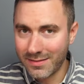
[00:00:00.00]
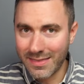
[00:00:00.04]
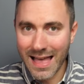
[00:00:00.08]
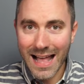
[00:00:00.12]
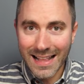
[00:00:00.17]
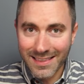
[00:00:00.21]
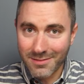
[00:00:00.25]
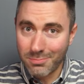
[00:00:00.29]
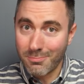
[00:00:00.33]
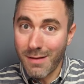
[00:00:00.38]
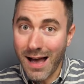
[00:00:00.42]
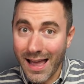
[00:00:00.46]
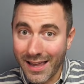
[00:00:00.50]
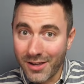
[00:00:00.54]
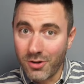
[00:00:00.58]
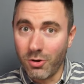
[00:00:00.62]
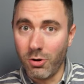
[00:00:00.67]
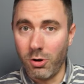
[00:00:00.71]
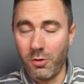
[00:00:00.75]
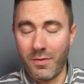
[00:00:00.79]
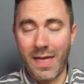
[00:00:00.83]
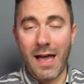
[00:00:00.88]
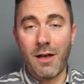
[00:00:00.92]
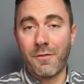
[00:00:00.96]
that's my
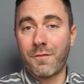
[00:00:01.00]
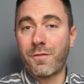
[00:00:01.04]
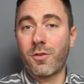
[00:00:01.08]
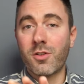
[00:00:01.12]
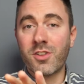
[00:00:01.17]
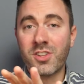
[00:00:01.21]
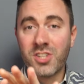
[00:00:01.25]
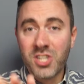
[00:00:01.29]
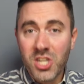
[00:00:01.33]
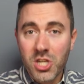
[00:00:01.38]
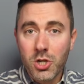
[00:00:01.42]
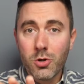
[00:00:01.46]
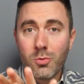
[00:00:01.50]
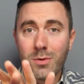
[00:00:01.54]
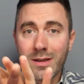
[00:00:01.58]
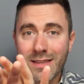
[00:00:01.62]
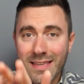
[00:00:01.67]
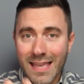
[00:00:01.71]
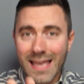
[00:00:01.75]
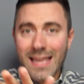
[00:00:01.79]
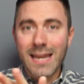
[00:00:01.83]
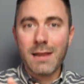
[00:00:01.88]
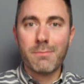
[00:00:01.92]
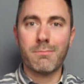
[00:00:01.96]
goal. Now for you,
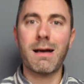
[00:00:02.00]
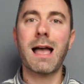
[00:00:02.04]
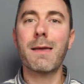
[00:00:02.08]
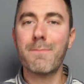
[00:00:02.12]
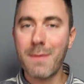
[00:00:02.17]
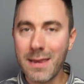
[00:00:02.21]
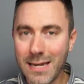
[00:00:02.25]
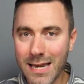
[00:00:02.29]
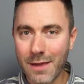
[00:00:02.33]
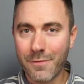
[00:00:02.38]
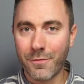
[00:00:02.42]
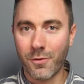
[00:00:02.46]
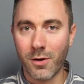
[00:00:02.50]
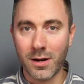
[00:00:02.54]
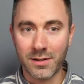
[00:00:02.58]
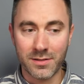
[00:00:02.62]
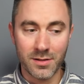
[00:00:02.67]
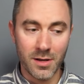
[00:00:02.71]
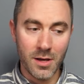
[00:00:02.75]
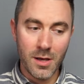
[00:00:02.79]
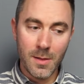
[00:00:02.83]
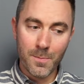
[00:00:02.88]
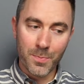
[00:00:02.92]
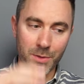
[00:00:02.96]
again, it might be different.
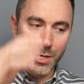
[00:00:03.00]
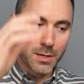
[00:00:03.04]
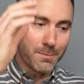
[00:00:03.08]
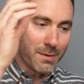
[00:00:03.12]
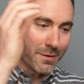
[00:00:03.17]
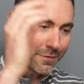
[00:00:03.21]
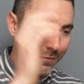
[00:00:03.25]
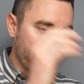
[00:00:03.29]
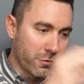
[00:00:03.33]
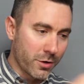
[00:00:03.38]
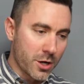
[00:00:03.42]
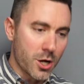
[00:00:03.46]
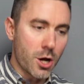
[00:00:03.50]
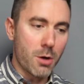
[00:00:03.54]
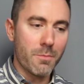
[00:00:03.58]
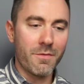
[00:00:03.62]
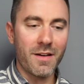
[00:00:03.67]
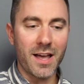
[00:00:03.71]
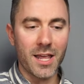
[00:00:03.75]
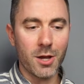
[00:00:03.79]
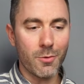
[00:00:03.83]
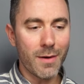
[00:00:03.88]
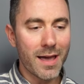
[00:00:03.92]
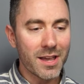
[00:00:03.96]
It could be free home
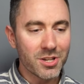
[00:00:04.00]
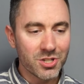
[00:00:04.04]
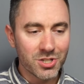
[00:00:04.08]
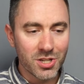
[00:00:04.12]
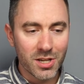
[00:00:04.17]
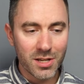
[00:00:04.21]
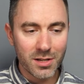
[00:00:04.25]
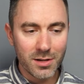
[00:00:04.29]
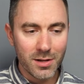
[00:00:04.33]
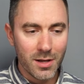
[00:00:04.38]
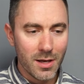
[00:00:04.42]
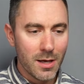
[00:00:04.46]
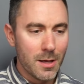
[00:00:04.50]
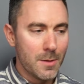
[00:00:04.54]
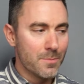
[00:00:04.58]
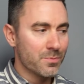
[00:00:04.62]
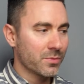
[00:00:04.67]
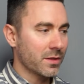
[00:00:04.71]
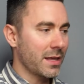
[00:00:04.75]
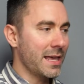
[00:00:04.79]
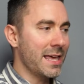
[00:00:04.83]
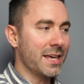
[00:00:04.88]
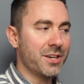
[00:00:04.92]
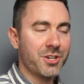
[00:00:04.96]
valuation.
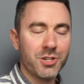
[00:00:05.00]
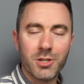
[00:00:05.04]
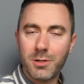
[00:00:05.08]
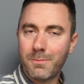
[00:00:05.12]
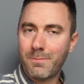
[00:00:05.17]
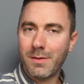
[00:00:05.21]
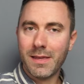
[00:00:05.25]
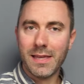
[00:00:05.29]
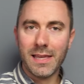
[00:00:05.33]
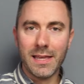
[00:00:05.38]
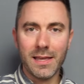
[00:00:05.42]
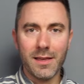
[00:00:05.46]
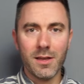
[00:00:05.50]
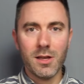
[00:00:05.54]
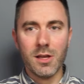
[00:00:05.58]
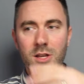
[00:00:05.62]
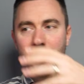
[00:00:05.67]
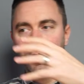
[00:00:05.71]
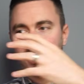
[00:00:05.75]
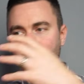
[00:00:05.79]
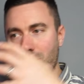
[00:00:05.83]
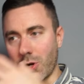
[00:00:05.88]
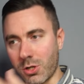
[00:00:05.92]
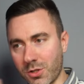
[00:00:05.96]
It could be
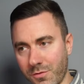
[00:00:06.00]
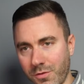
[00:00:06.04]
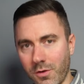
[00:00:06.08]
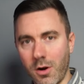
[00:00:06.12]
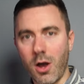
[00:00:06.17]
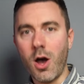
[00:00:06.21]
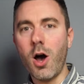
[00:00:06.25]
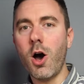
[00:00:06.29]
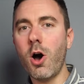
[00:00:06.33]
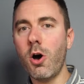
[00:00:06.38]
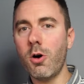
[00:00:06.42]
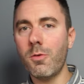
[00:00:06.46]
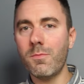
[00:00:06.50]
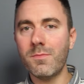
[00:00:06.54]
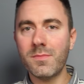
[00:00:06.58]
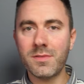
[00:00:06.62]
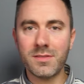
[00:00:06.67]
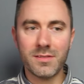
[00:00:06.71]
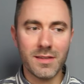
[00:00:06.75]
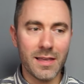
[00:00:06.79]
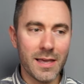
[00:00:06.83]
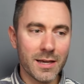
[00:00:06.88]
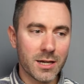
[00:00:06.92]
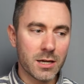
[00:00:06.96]
search for
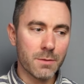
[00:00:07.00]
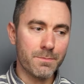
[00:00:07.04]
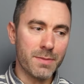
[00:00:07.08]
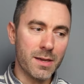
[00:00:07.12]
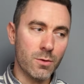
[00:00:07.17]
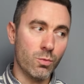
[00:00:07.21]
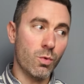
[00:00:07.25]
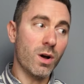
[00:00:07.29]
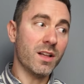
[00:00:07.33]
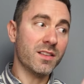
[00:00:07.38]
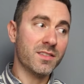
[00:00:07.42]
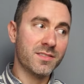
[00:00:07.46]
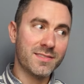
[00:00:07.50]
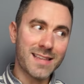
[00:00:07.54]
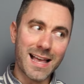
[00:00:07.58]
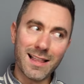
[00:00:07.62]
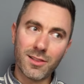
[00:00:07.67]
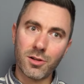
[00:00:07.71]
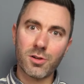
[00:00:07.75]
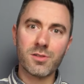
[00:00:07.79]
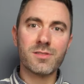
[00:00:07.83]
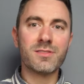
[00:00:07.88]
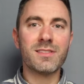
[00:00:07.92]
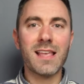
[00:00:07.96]
homes. It could be what
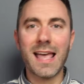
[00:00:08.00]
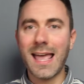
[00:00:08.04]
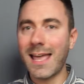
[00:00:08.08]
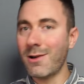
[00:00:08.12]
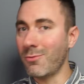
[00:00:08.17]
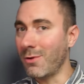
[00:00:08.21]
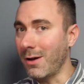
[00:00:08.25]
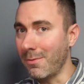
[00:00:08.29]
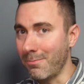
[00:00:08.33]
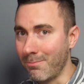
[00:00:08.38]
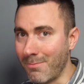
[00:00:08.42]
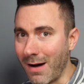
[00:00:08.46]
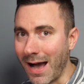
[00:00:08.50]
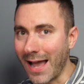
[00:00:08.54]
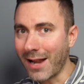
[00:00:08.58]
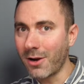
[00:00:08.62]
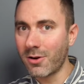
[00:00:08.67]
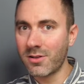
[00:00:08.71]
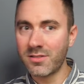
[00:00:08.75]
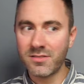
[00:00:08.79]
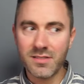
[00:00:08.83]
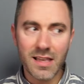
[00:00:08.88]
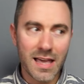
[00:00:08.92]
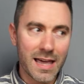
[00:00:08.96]
sellers say, what
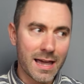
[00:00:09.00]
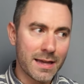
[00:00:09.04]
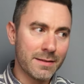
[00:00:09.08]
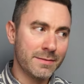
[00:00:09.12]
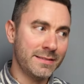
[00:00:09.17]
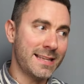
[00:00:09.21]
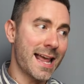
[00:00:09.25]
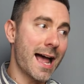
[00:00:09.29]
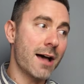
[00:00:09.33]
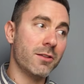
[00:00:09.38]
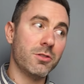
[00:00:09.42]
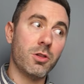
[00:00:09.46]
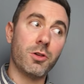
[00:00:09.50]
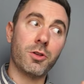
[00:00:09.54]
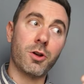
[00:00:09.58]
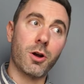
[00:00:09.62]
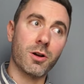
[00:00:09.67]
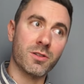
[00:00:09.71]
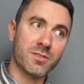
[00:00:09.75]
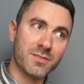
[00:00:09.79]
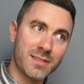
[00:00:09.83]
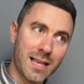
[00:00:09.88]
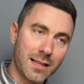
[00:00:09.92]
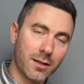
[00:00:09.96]
buyers say, download
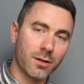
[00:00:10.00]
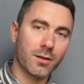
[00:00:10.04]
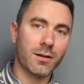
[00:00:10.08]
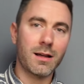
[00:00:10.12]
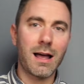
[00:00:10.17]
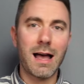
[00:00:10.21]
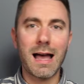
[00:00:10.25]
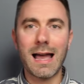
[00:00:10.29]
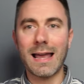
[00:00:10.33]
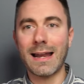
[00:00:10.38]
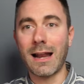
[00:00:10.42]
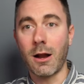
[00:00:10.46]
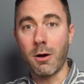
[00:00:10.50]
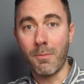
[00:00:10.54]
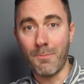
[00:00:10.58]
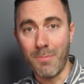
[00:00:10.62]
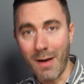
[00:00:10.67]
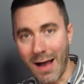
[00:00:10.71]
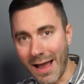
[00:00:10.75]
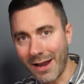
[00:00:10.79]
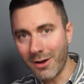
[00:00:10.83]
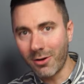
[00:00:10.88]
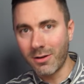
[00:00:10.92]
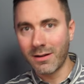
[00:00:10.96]
our seller guide, our
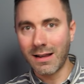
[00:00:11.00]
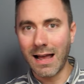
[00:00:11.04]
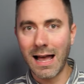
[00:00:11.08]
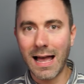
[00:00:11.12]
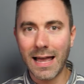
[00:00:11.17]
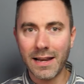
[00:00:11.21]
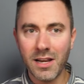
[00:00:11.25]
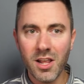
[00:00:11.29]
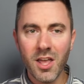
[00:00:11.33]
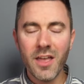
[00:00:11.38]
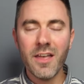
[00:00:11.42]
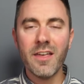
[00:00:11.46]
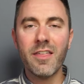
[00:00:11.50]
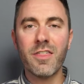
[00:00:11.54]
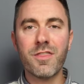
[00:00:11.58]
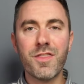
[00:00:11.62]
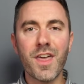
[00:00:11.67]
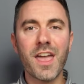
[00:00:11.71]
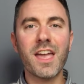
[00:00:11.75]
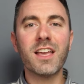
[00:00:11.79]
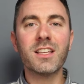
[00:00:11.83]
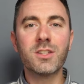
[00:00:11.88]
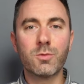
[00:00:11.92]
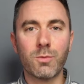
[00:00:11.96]
buyer guide,
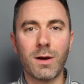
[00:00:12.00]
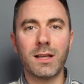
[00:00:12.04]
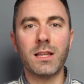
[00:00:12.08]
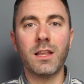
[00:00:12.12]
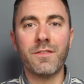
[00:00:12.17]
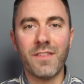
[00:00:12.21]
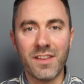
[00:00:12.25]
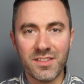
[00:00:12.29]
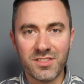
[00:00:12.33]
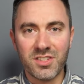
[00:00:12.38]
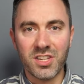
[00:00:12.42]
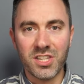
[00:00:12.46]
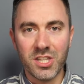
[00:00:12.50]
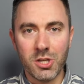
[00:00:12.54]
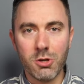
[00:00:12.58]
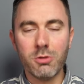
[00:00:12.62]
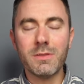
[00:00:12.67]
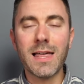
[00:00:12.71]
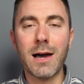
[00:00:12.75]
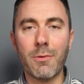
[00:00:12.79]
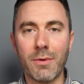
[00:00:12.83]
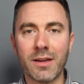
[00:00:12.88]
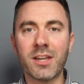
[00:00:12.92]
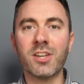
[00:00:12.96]
things relevant to you
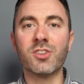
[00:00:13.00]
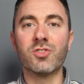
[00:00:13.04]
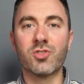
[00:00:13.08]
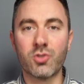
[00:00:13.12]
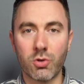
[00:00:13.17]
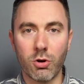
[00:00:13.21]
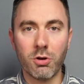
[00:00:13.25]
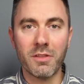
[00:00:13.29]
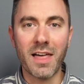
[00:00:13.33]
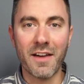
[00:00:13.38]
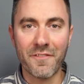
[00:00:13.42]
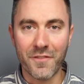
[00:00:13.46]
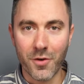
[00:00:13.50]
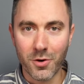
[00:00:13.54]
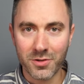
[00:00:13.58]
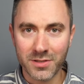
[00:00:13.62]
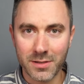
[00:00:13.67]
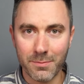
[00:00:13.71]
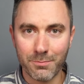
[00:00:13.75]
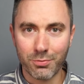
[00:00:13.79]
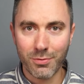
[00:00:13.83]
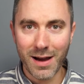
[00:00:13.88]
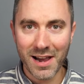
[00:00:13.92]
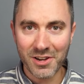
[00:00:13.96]
that would control that first
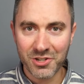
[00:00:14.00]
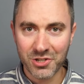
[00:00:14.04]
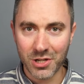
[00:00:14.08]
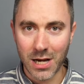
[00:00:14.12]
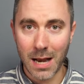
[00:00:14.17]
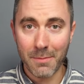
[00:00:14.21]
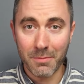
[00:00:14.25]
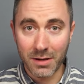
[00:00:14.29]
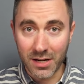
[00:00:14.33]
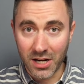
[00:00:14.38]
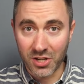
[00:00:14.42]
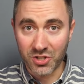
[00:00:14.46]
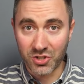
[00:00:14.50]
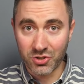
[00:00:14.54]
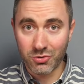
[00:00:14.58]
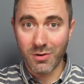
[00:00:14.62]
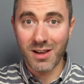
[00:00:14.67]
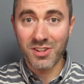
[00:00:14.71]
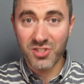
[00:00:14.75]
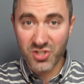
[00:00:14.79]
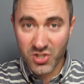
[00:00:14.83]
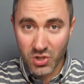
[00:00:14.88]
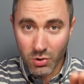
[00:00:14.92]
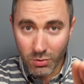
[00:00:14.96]
impression. I'm going to
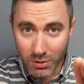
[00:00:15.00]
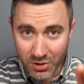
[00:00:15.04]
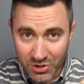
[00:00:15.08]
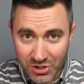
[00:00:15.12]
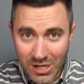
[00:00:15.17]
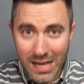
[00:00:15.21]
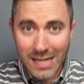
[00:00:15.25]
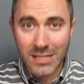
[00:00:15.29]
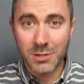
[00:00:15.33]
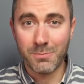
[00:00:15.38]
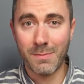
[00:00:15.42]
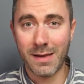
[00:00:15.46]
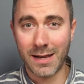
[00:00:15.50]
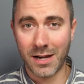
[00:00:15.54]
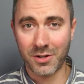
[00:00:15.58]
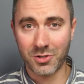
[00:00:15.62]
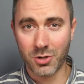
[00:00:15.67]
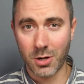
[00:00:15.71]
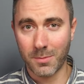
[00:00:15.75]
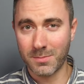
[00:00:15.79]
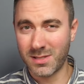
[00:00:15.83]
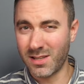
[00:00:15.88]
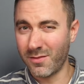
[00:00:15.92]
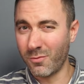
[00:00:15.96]
trust your judgment in
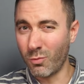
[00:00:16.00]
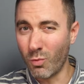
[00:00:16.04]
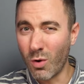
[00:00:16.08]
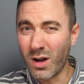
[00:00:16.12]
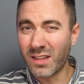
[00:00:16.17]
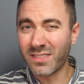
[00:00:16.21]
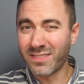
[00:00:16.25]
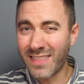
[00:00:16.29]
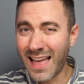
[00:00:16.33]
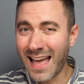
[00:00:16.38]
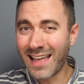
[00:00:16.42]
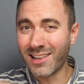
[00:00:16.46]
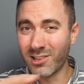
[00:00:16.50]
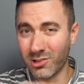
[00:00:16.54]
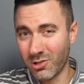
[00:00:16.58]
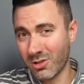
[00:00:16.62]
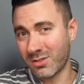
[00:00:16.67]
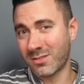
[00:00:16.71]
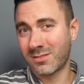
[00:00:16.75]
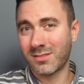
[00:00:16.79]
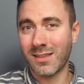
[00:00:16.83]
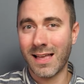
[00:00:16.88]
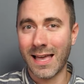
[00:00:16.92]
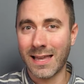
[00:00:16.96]
terms of what that
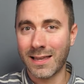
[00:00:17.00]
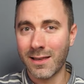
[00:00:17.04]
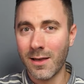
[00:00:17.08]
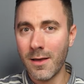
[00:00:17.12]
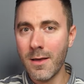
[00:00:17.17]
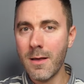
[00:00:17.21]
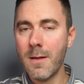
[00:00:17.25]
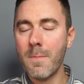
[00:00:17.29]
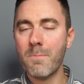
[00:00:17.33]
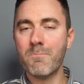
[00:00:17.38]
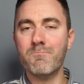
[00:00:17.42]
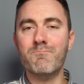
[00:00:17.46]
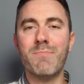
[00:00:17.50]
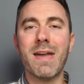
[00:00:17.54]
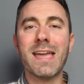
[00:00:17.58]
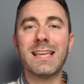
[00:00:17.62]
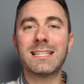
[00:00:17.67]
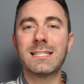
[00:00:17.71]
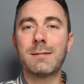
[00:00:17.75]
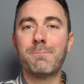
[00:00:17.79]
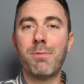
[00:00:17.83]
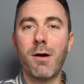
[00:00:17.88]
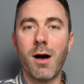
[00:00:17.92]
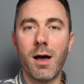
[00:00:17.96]
looks like
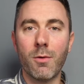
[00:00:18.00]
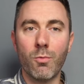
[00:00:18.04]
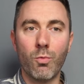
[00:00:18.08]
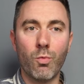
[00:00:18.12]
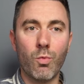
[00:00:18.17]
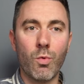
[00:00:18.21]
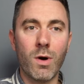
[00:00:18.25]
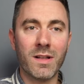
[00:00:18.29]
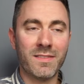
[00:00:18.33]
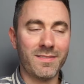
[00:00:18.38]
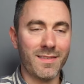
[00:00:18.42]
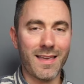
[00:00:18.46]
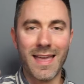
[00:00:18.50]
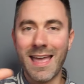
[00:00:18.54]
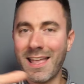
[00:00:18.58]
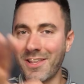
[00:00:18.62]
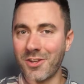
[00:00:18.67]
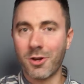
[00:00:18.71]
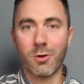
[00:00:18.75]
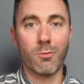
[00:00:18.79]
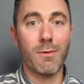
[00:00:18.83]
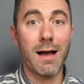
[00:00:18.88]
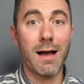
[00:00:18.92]
based upon what's in your